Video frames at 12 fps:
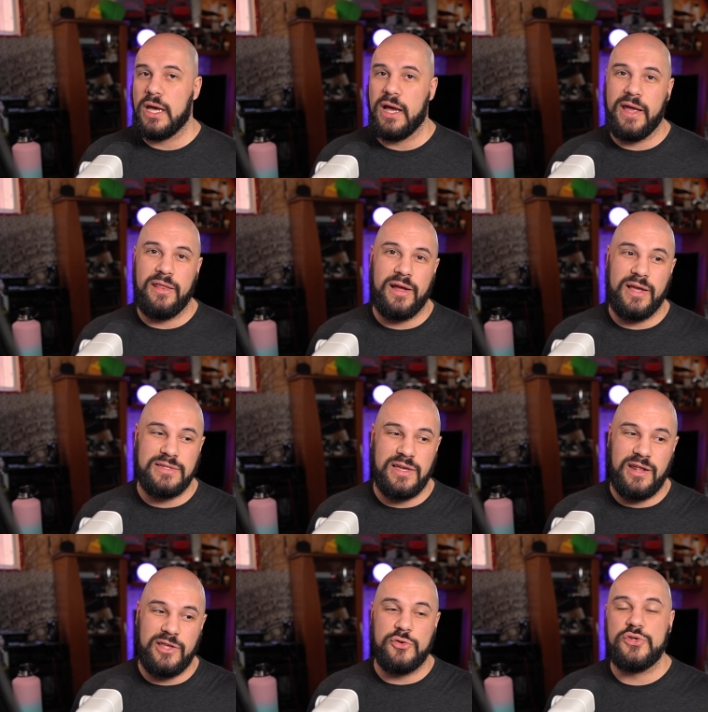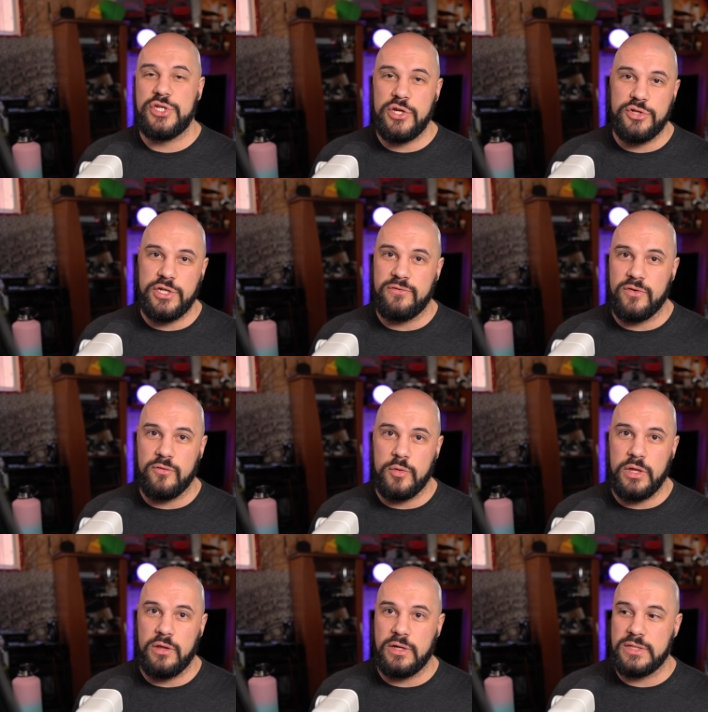Again, like I said, I used GOG for a
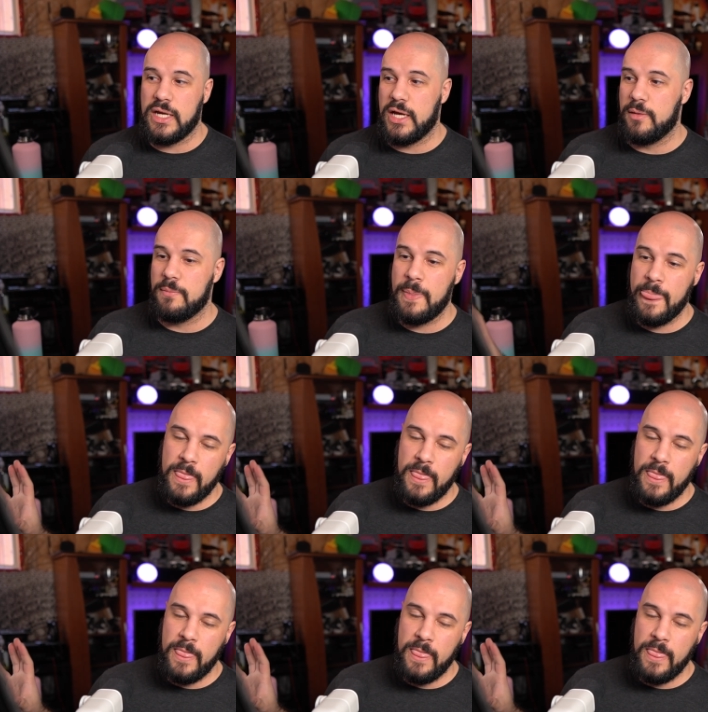really long time.